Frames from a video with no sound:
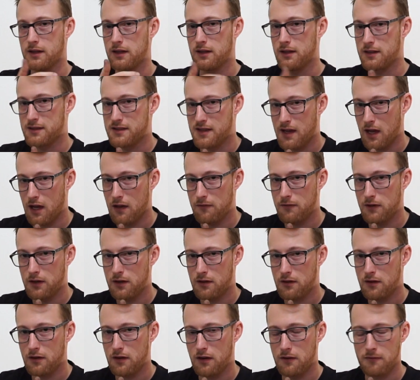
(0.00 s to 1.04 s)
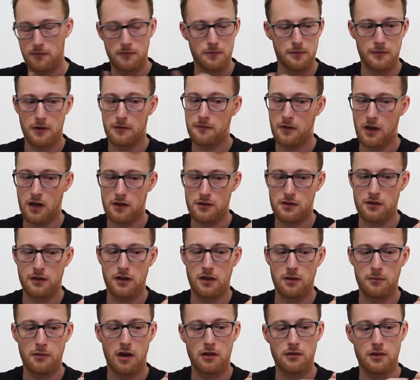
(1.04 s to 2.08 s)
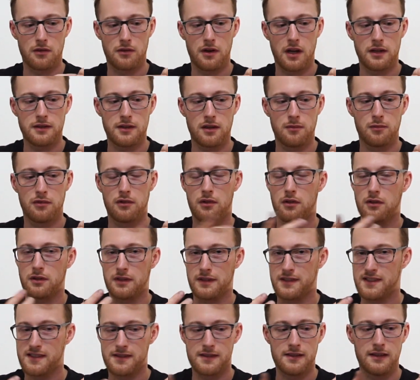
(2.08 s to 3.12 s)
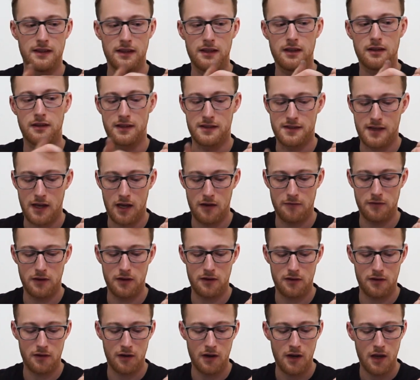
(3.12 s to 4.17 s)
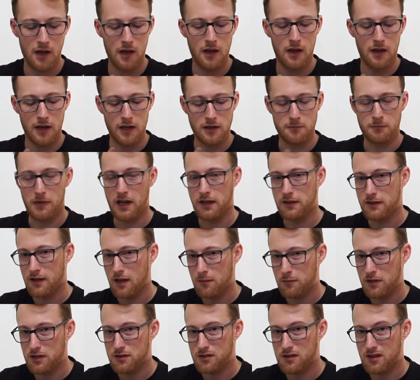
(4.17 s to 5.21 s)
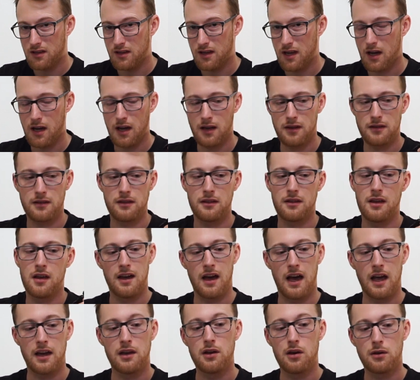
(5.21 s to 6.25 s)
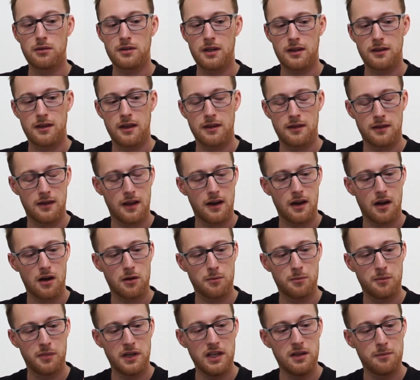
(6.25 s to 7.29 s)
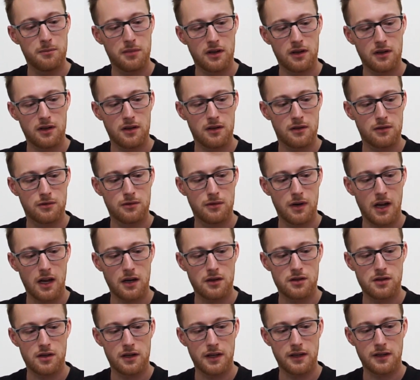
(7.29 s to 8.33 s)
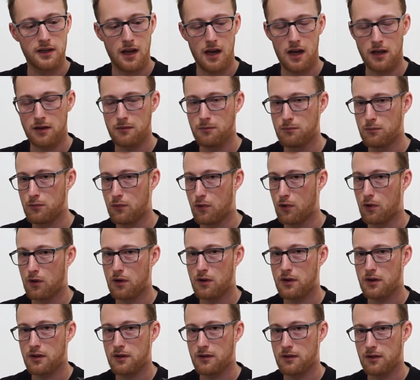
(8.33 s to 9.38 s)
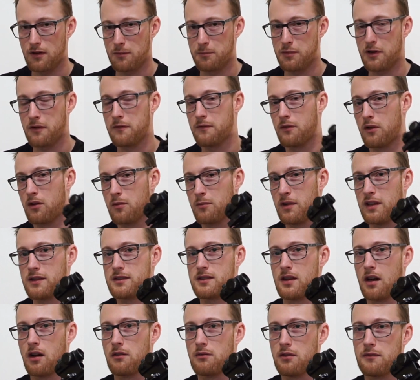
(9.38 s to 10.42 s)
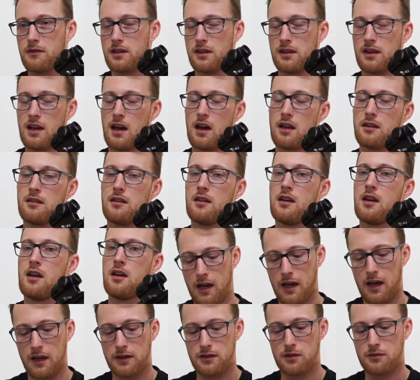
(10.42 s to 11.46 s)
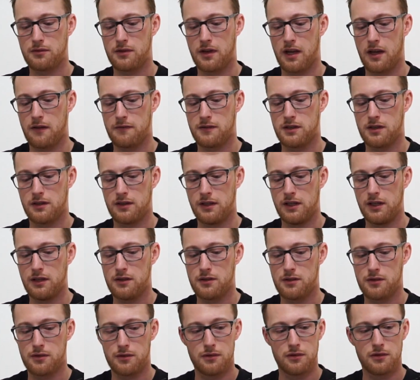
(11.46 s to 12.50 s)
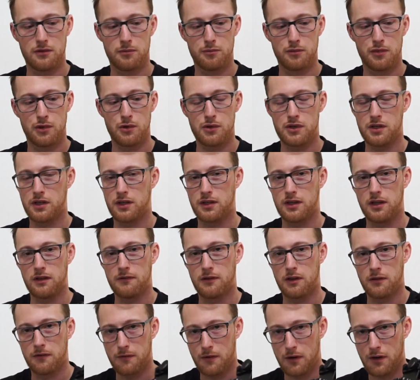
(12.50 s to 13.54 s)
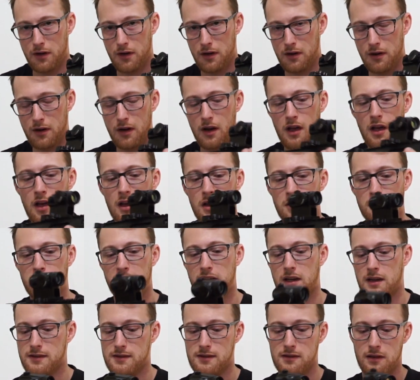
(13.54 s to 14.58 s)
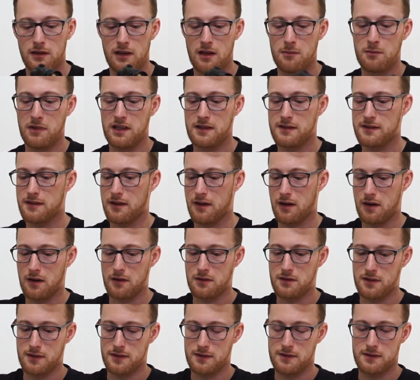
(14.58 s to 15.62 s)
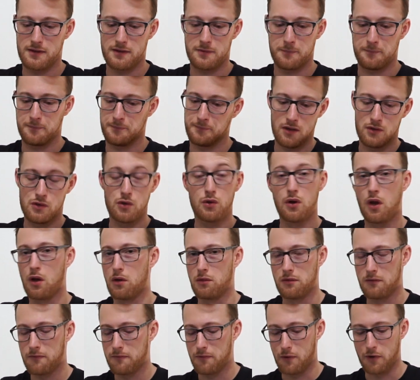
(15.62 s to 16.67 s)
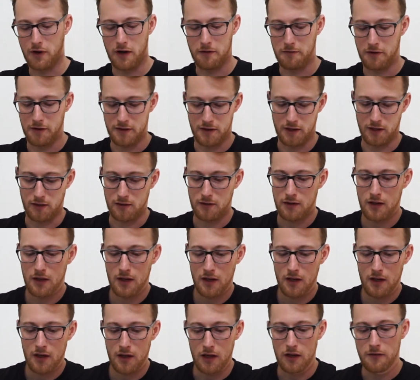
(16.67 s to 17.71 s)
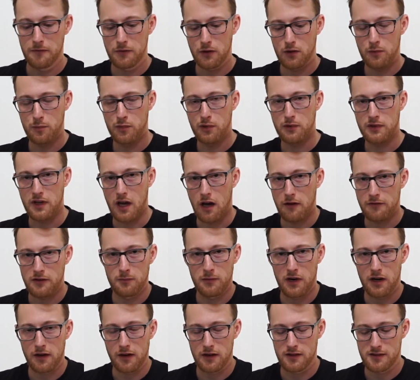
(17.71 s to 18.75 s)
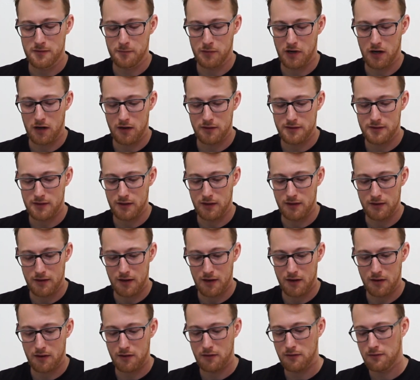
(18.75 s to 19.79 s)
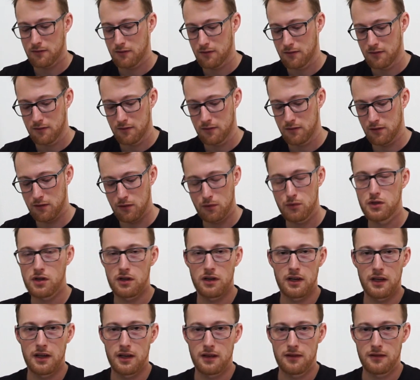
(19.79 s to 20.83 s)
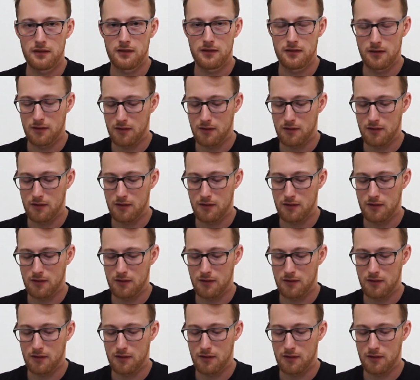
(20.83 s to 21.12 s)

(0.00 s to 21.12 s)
it is heavier. If we are talking about the Ratek bolt, it's steel, it's heavier. It might damage the gun. I know that there are people who actually got more performance out of the gun. I don't have the need to push it even further because the limits are just too low for everything. If you put aftermarket parts in there, usually